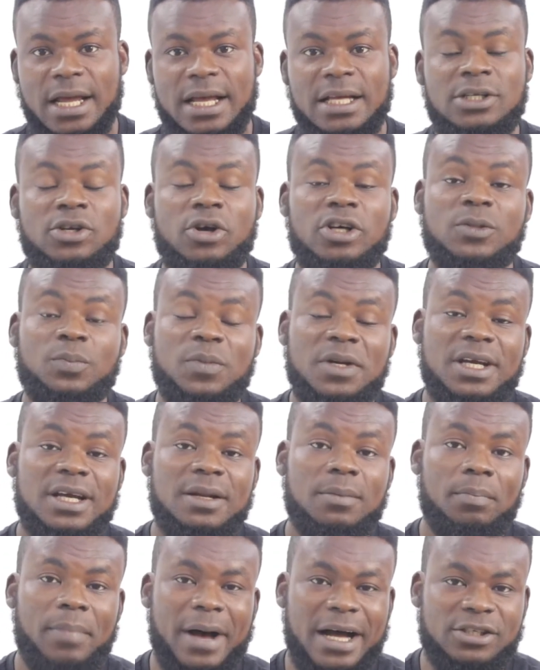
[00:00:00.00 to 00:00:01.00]
in your
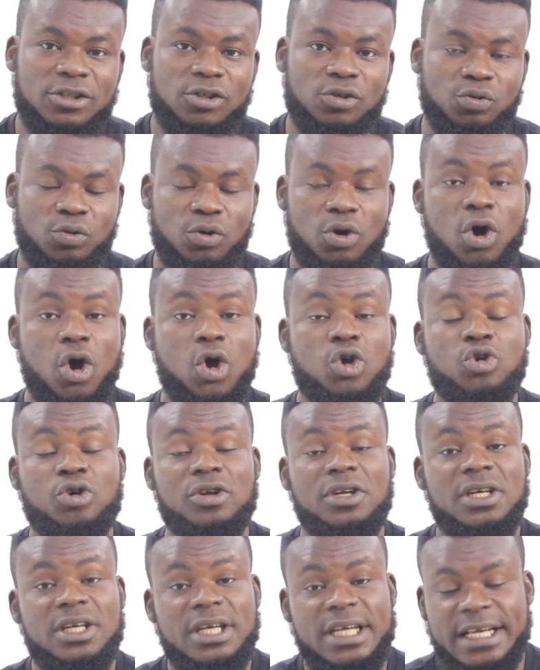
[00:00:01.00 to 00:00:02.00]
speaking part 2,
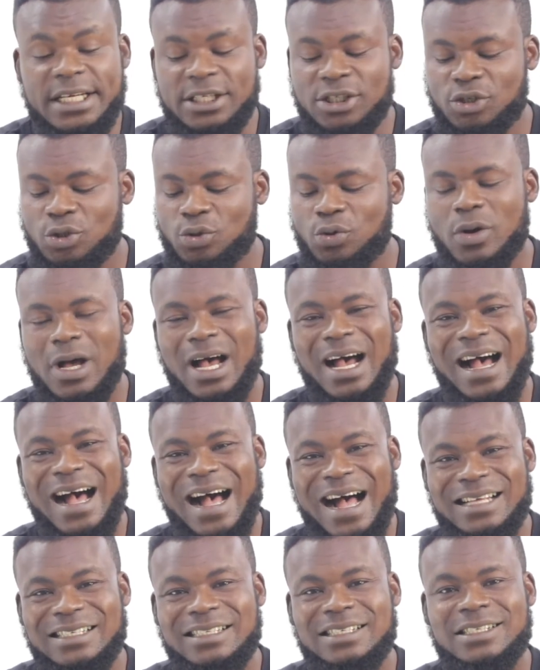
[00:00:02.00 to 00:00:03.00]
you need to
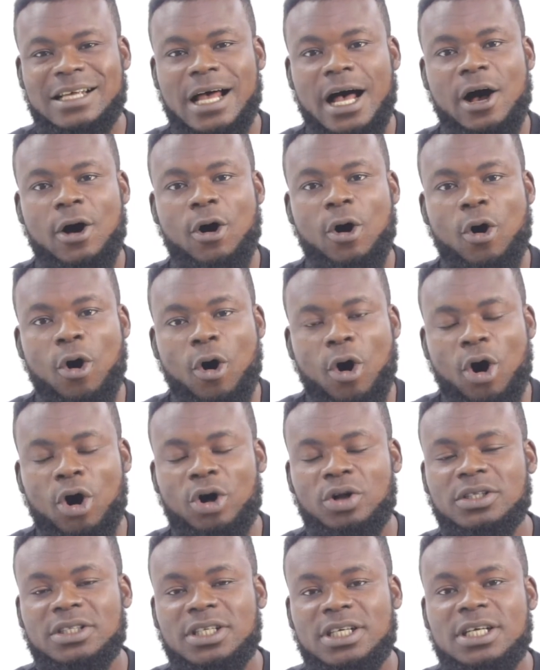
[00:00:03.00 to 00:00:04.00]
answer
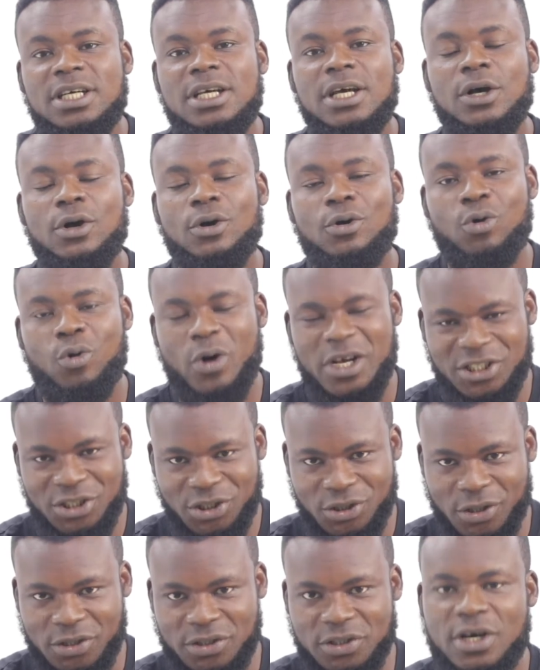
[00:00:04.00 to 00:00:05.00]
all the
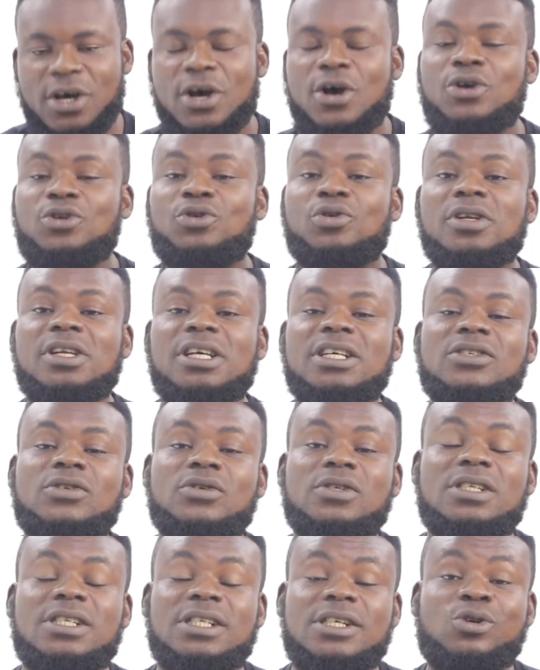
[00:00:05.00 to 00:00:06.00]
questions. You need
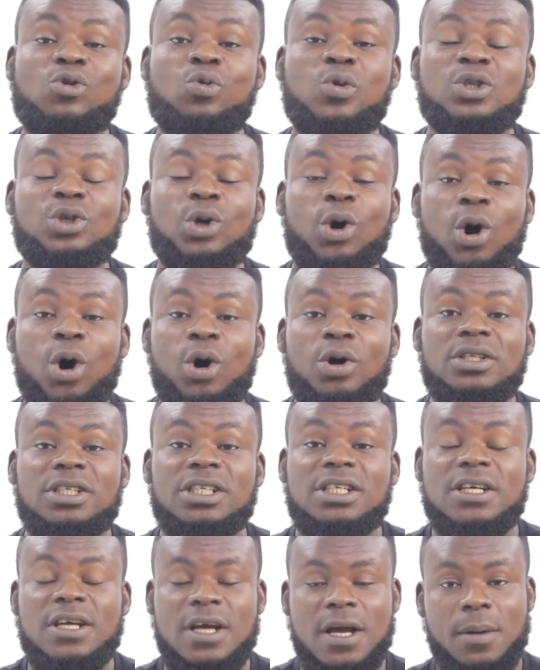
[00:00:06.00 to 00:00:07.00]
to deal with all
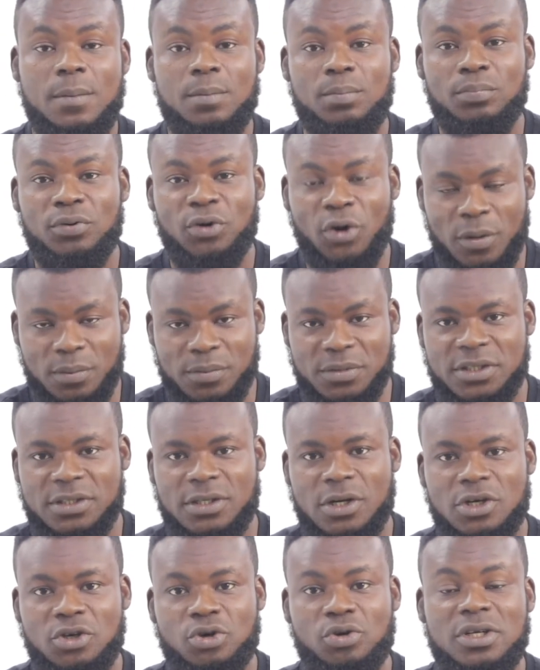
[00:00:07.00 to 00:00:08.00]
the
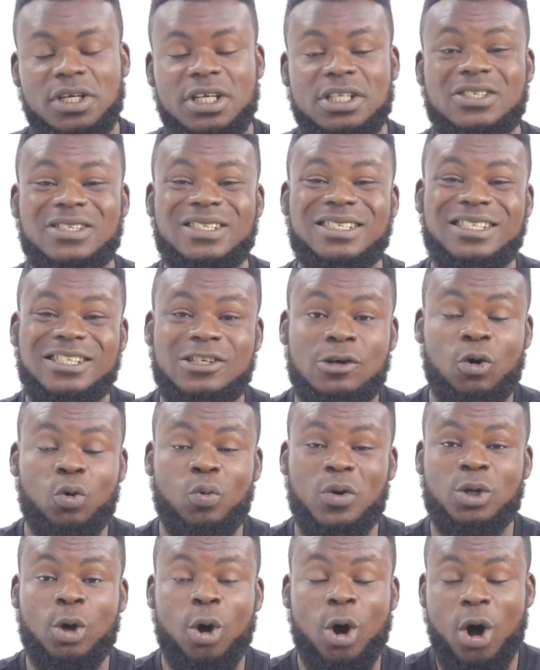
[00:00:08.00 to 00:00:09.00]
prompts. You need to deal
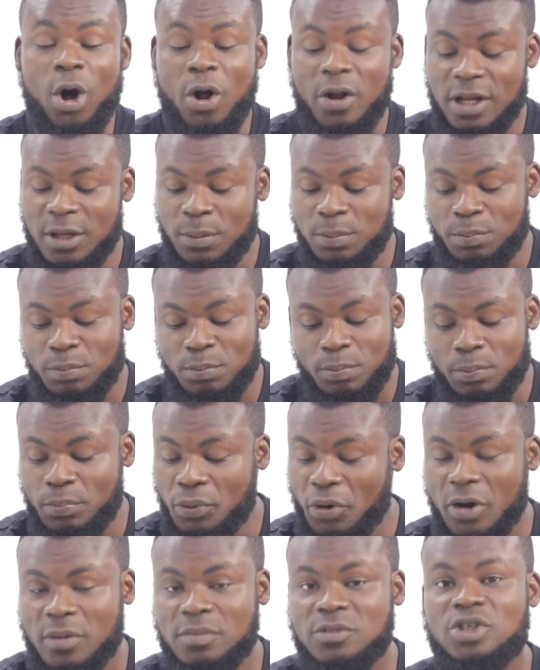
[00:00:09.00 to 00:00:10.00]
with all the
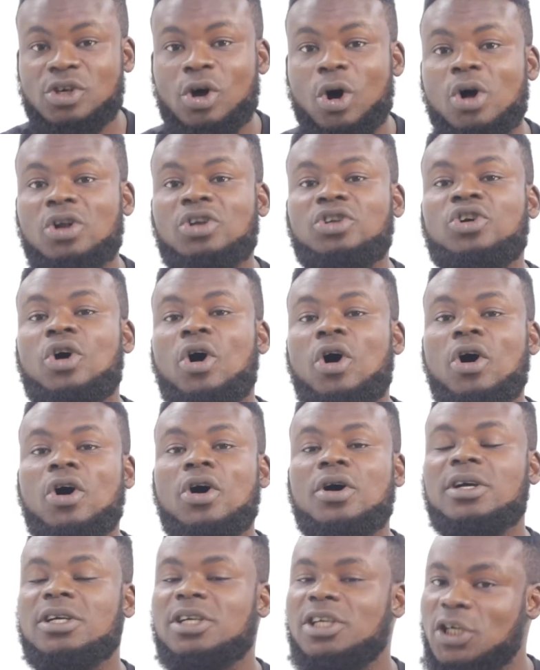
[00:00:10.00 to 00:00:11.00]
prompts on
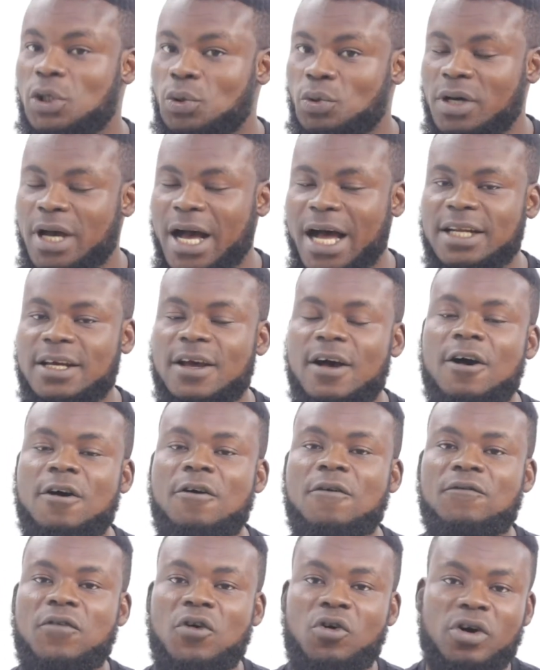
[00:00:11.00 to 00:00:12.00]
your cue card.
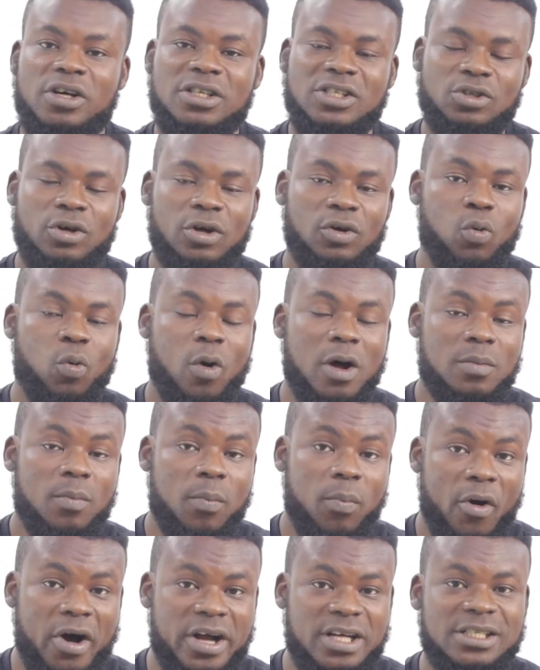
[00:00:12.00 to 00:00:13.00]
Focusing on
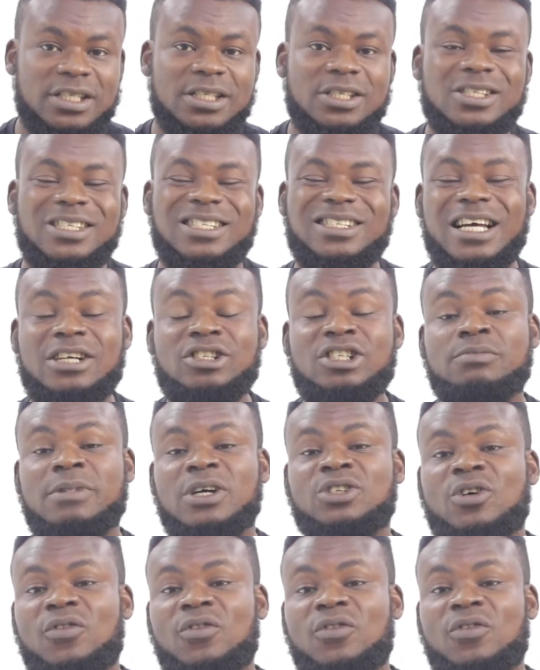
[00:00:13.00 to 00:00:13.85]
one point to the detriment